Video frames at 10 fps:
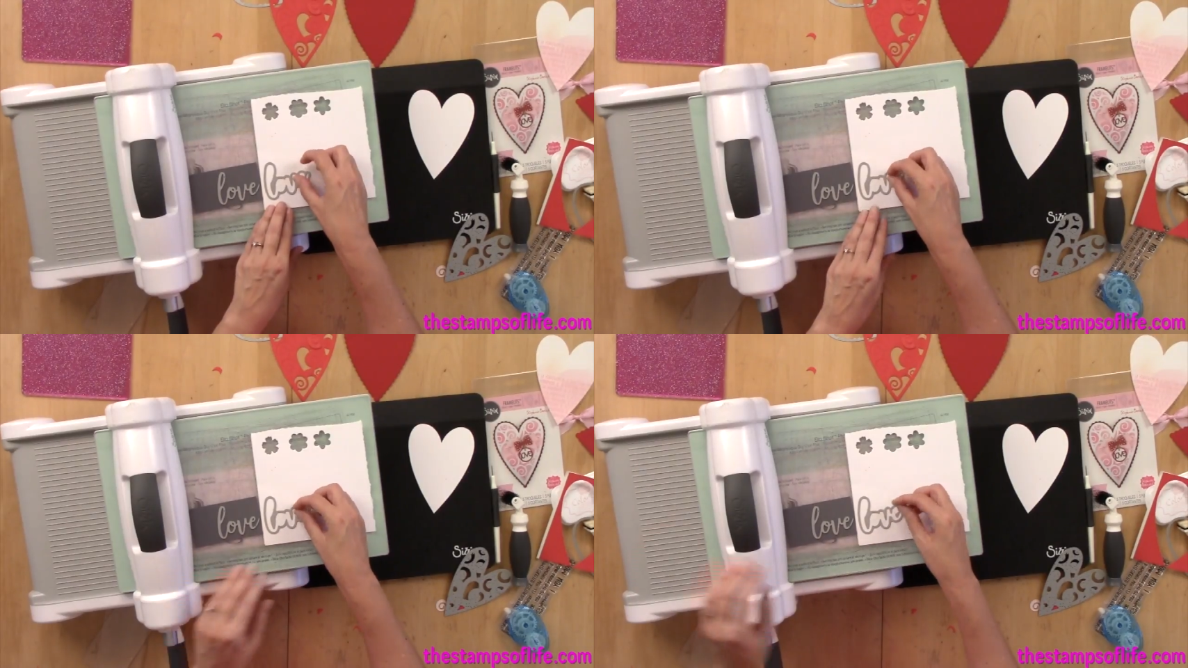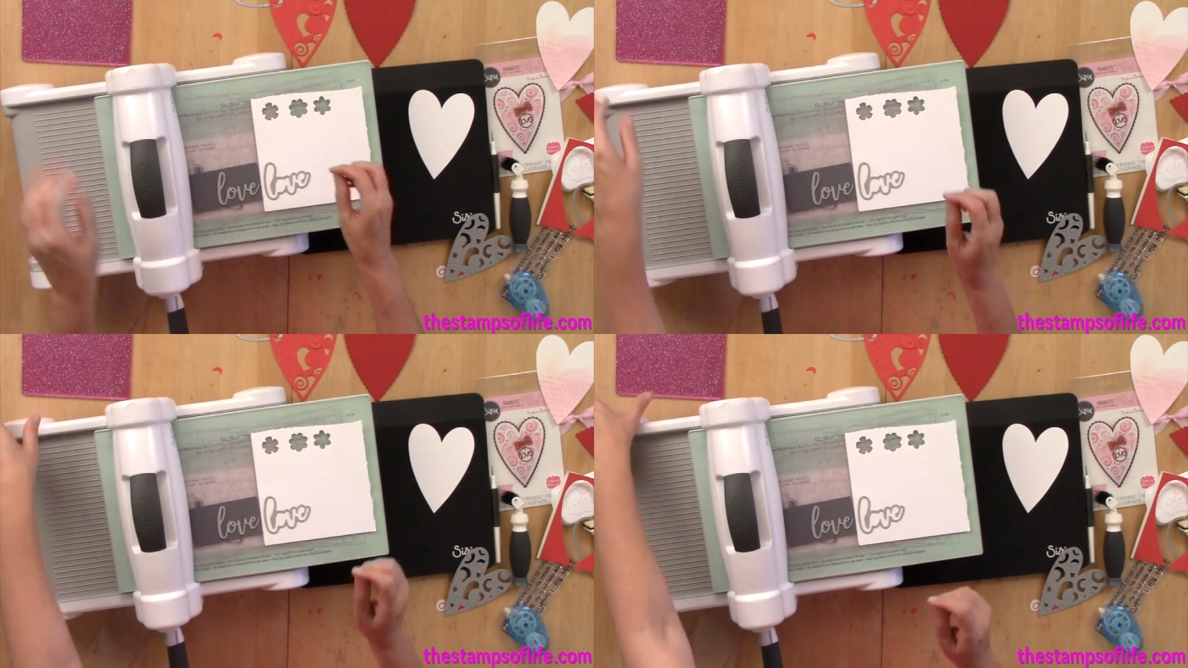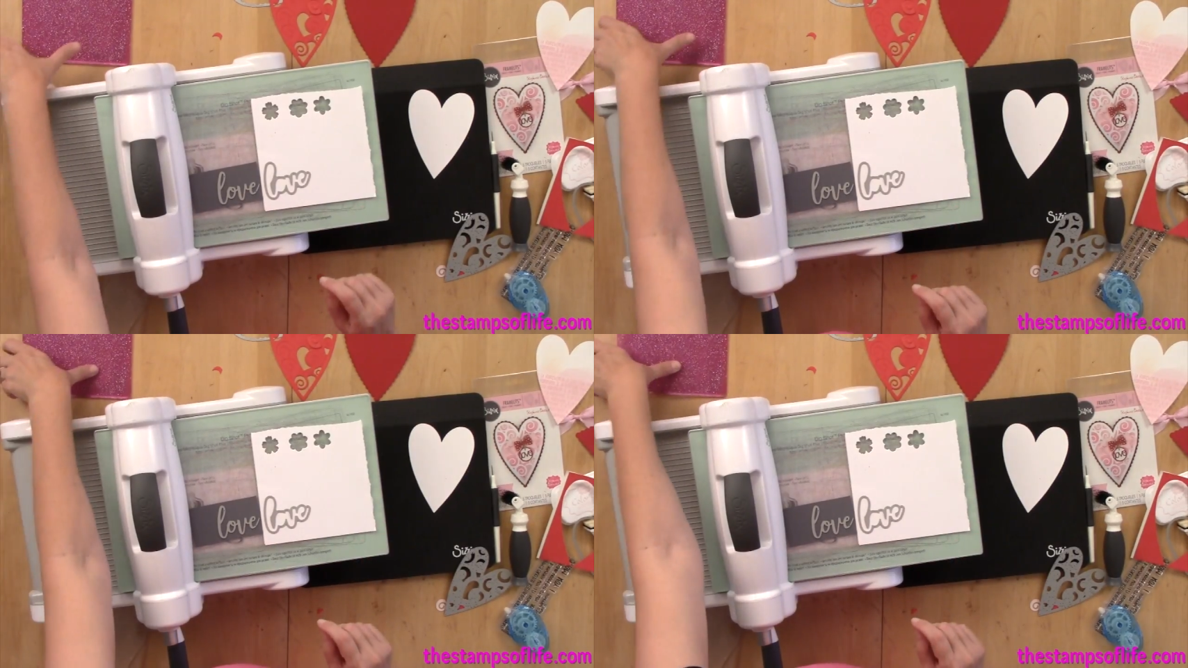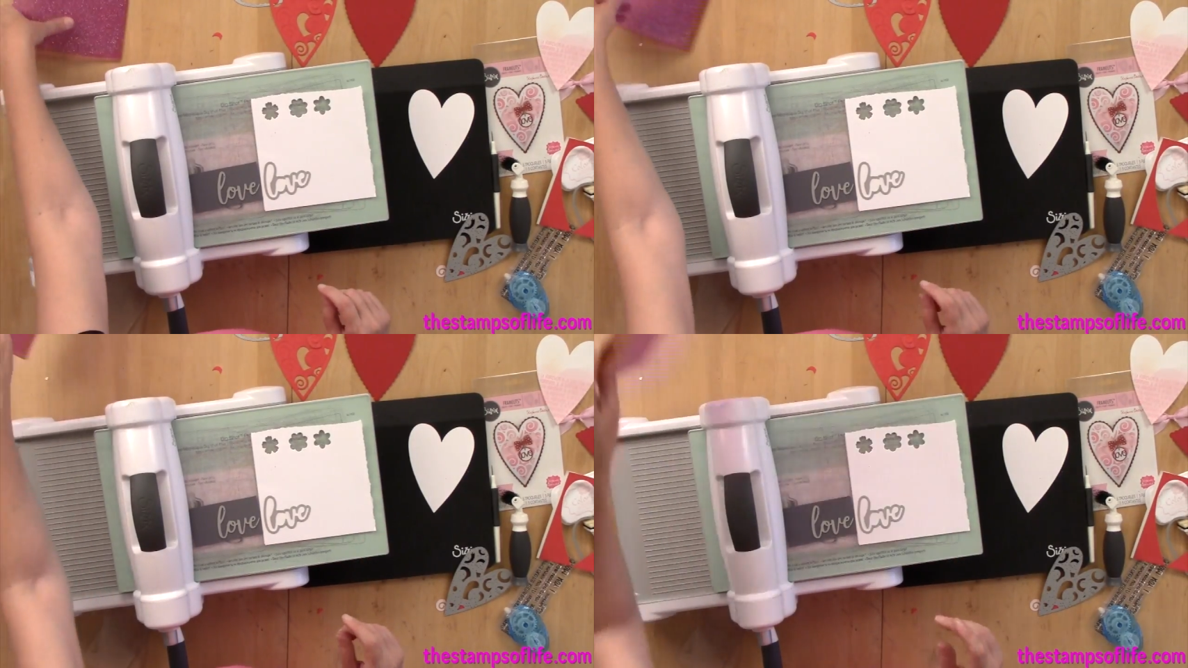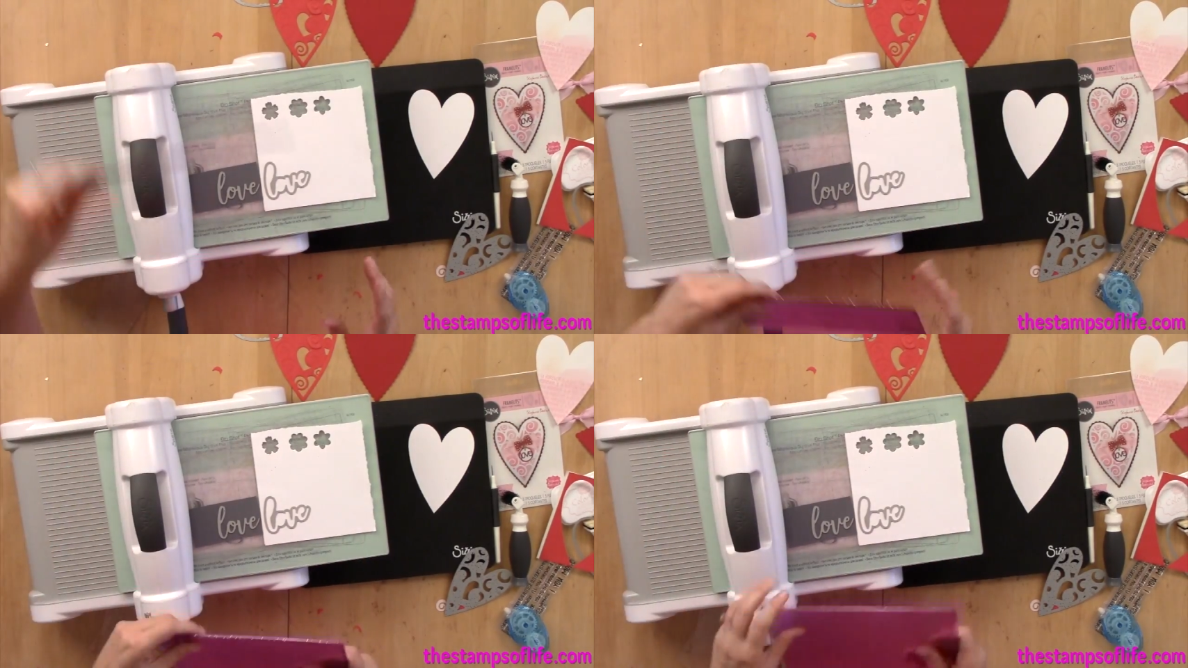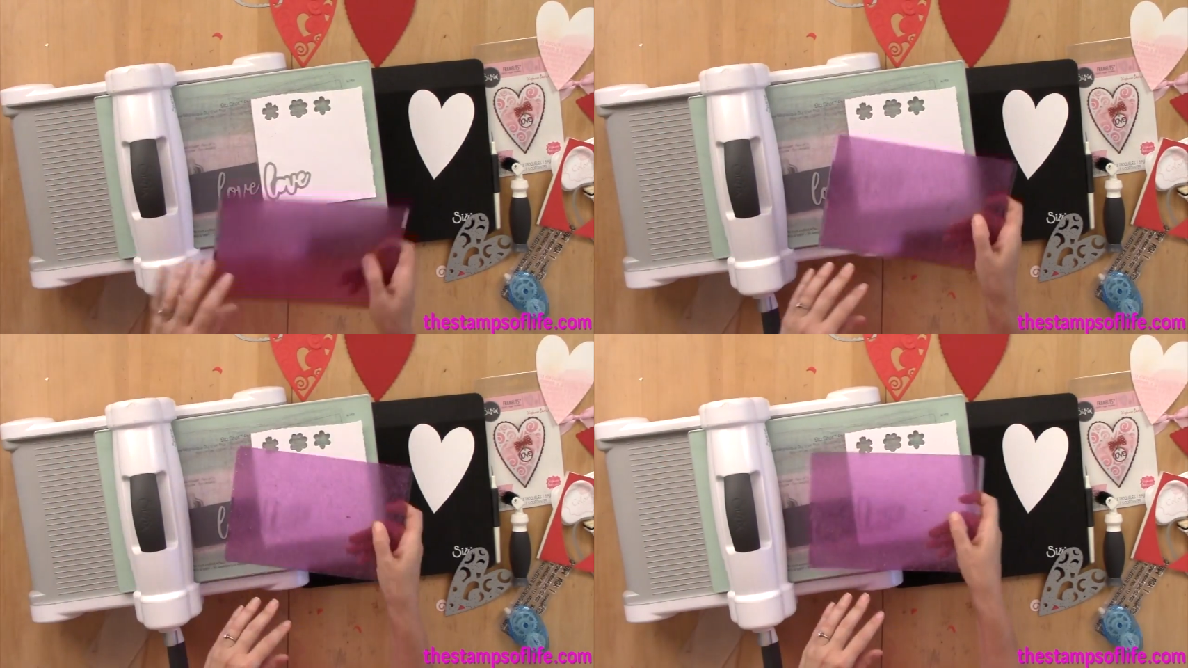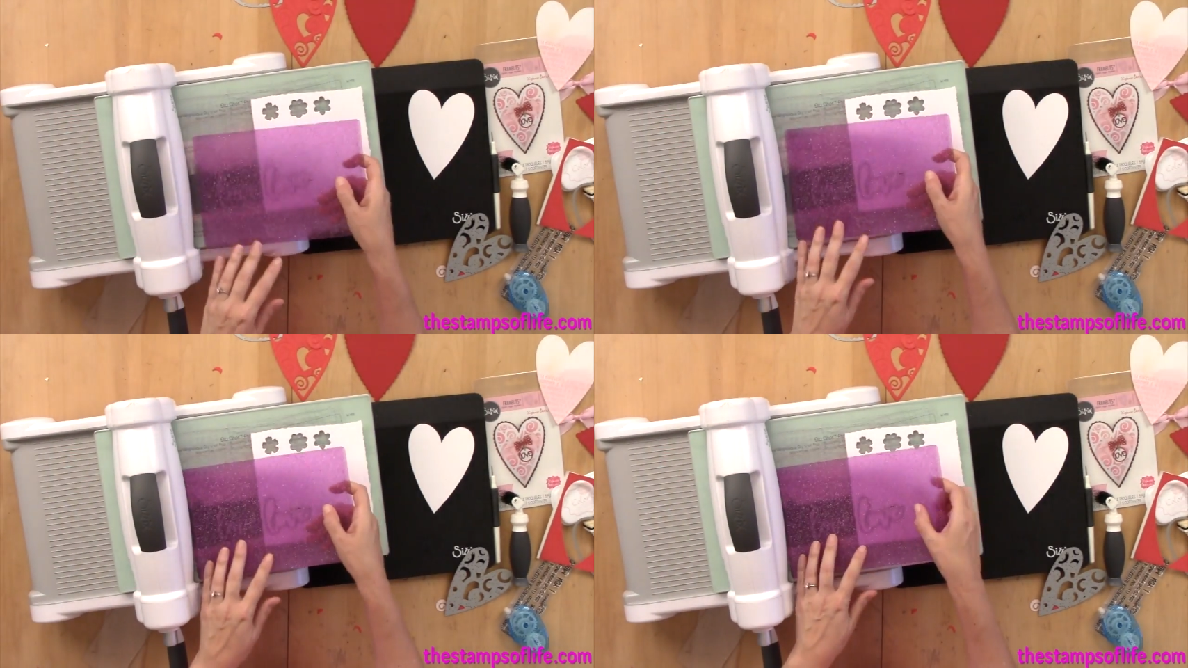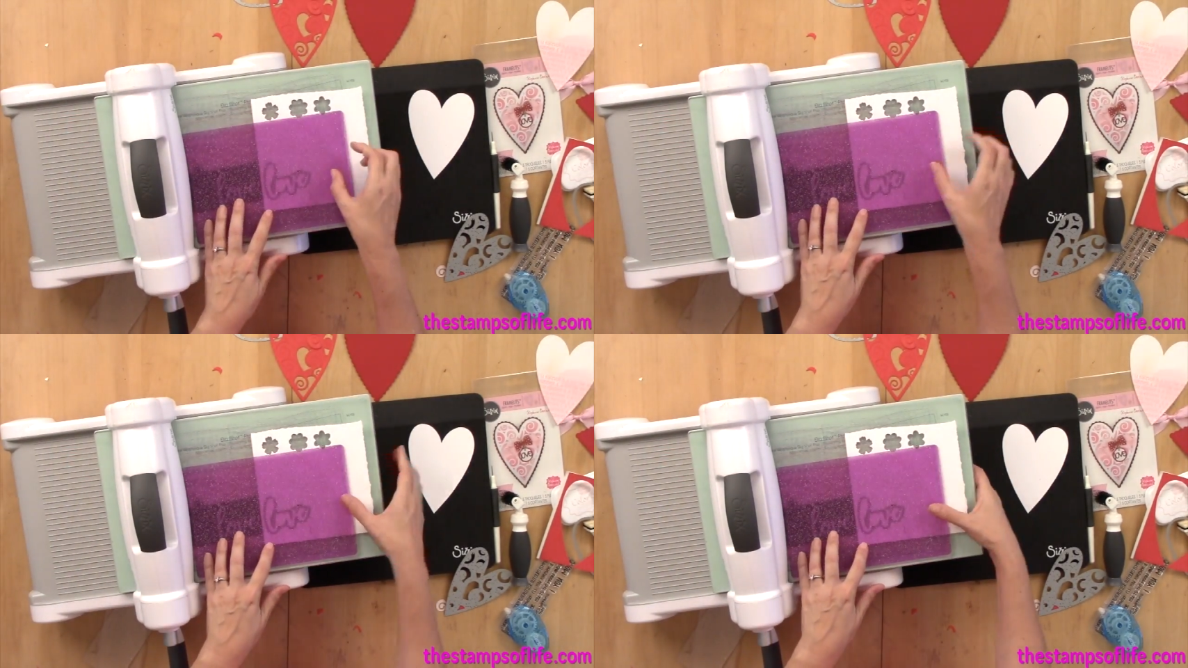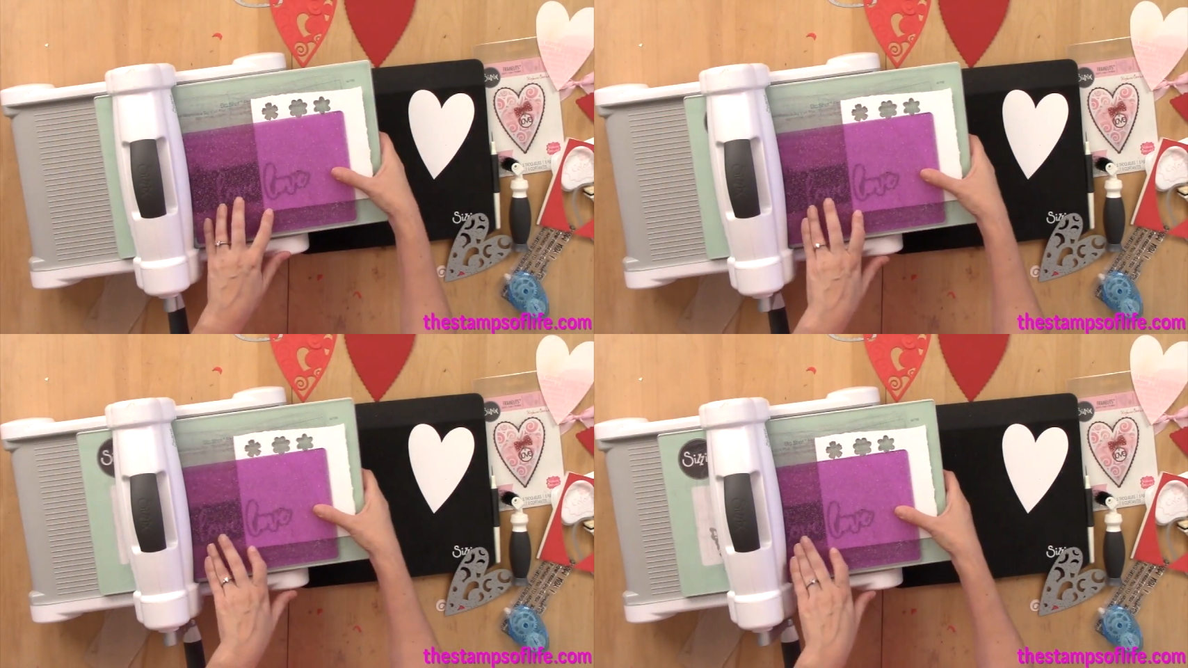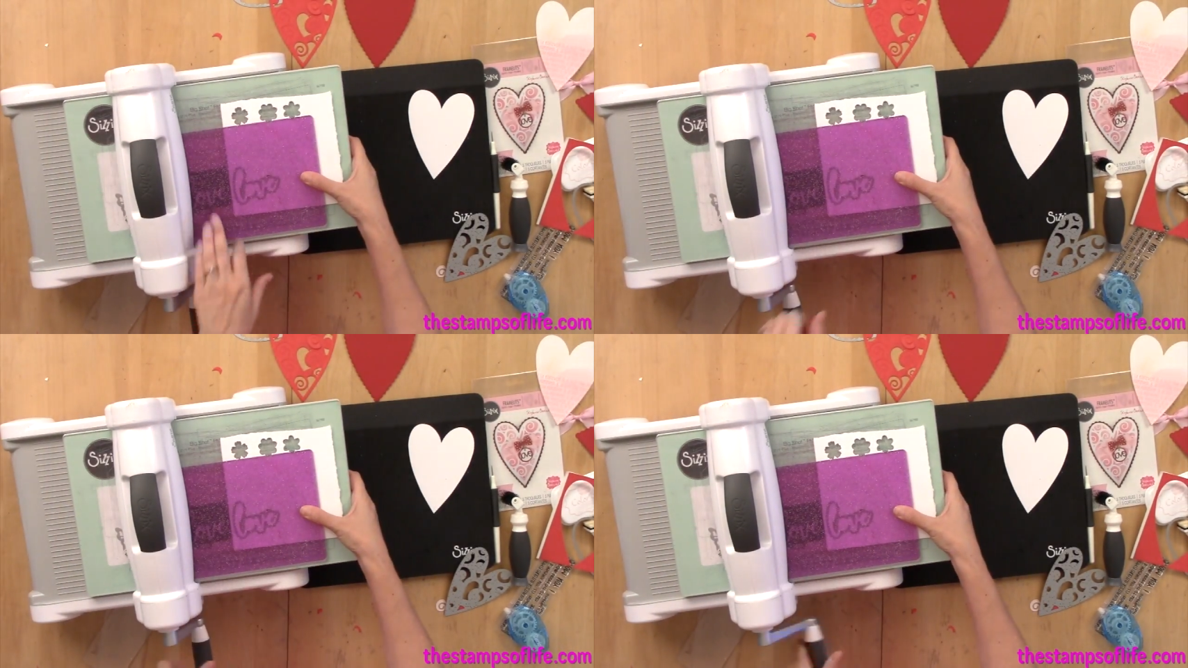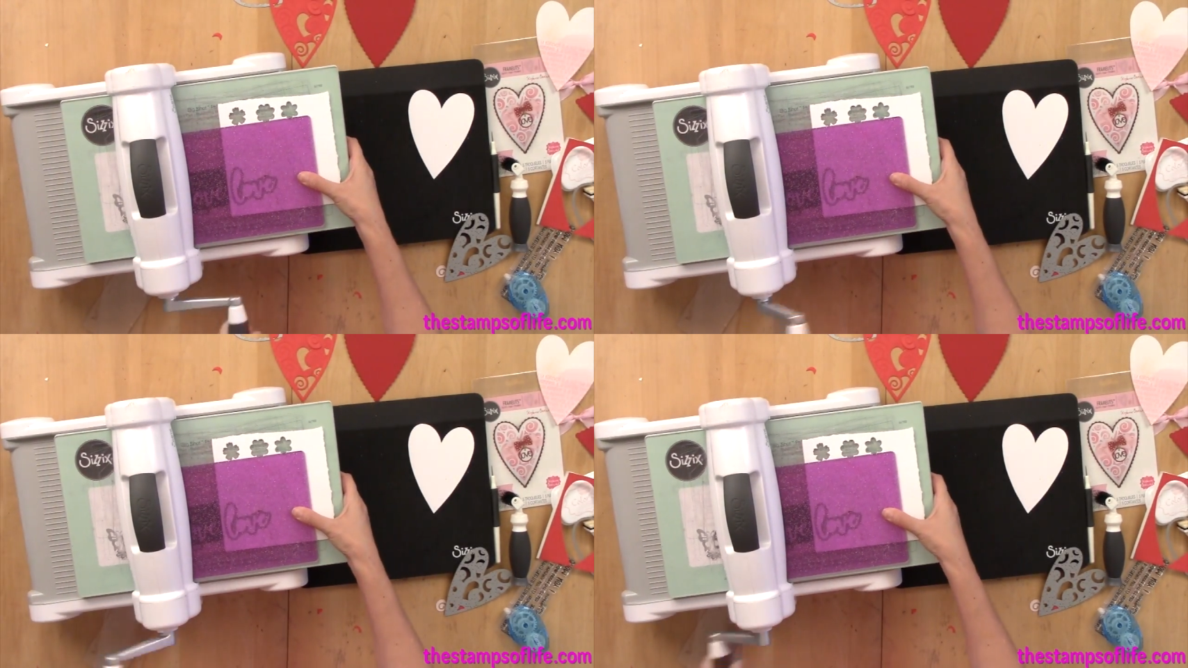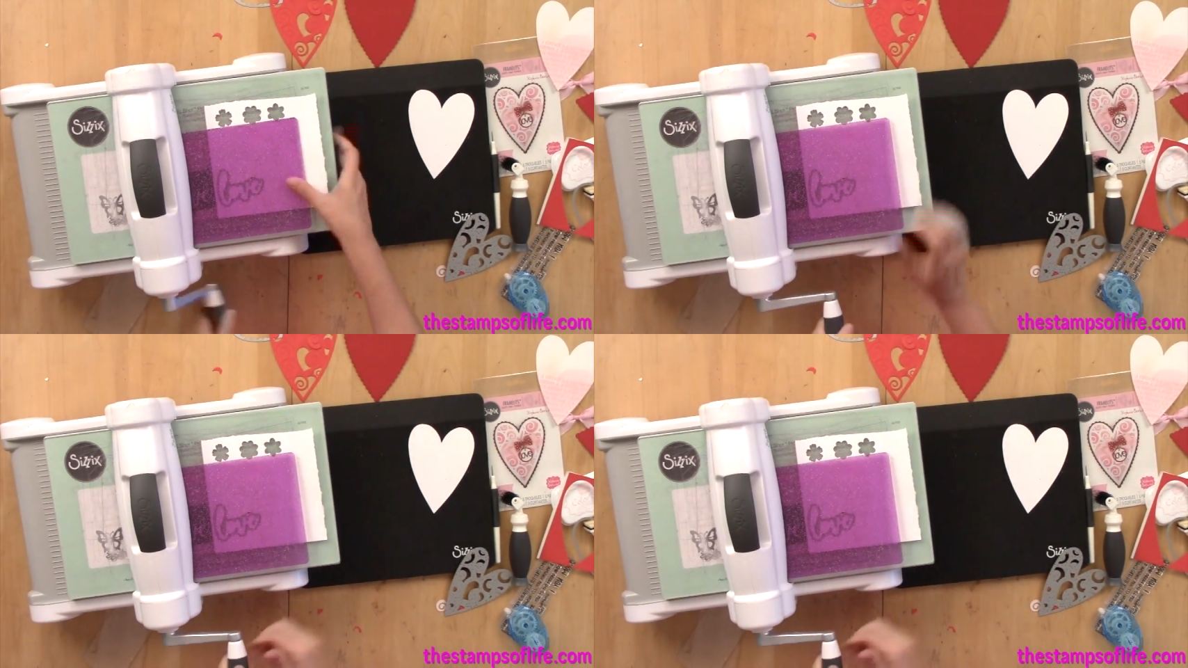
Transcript: [unreadable: no face in view]